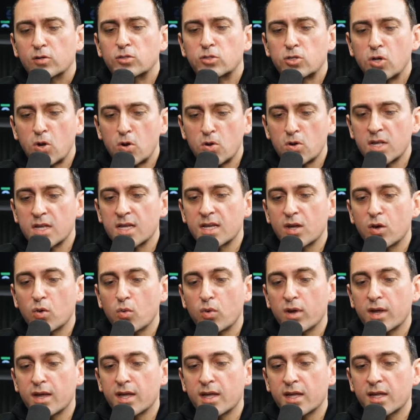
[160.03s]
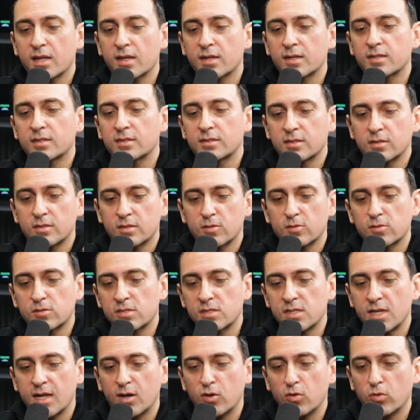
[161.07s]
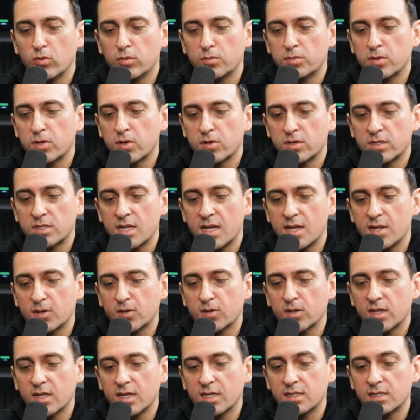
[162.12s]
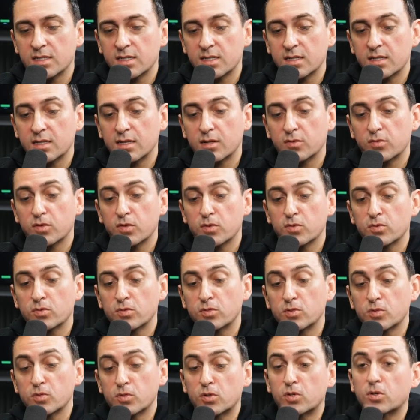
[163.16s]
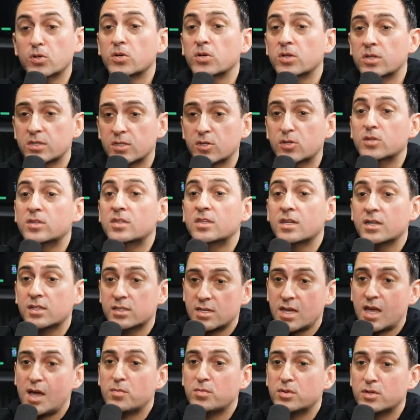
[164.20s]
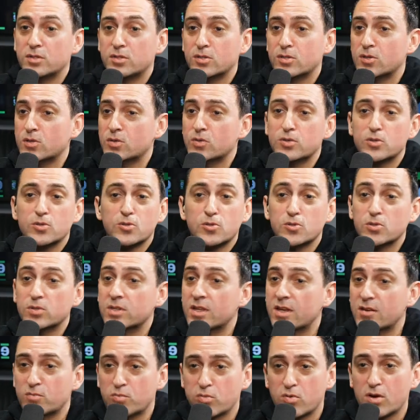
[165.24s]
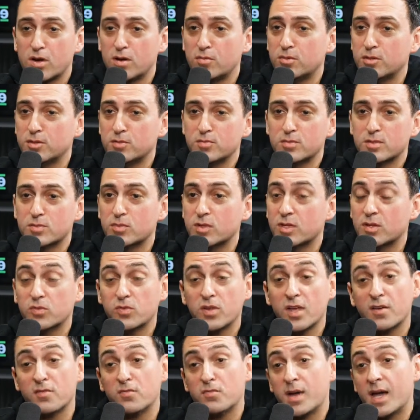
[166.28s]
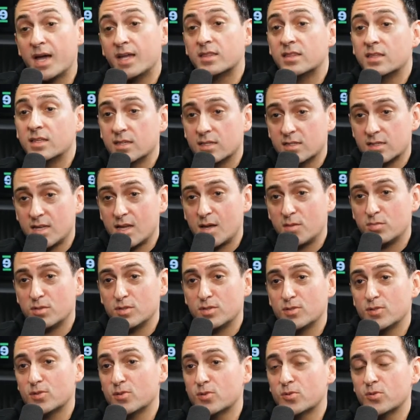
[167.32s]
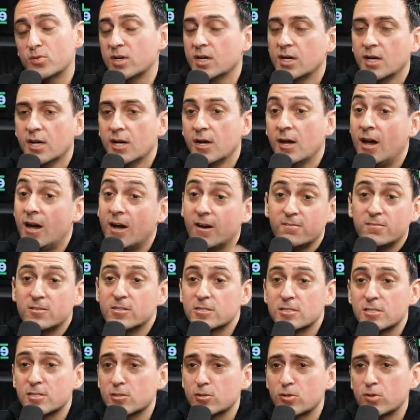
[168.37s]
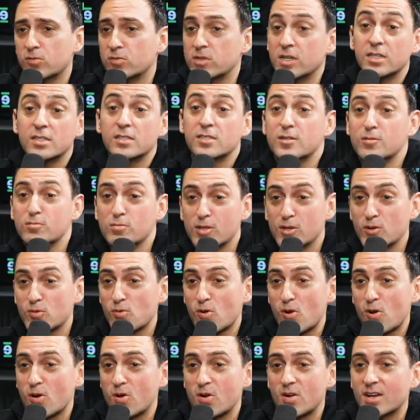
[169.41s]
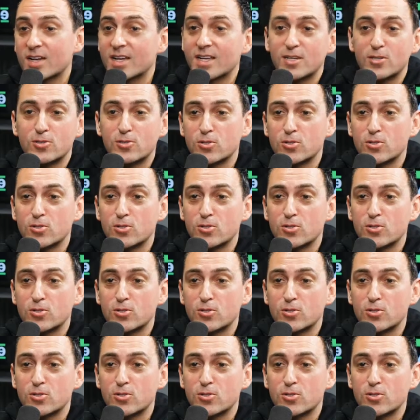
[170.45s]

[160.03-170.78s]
Turning away, there's that old puritanical idea that if you do good things happen to you and you shouldn't have problems, but if you have bad things happen to you, obviously you've done something wrong and